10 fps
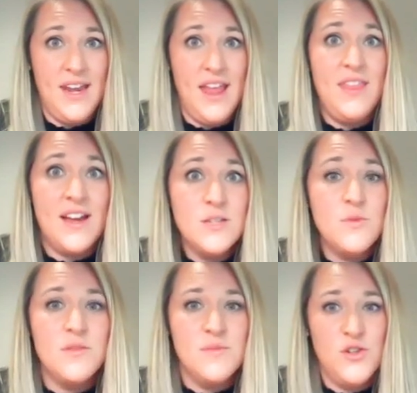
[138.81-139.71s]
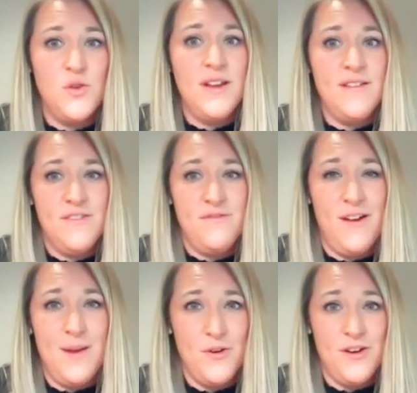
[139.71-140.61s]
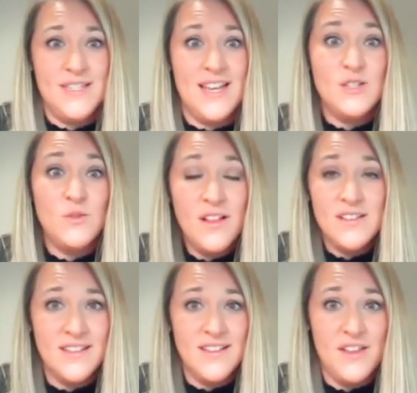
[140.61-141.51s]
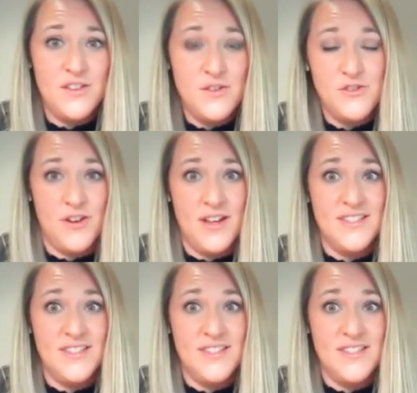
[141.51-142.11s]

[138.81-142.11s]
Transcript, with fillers: That's where the majority of the fiber is, as well as a lot of the nutrients.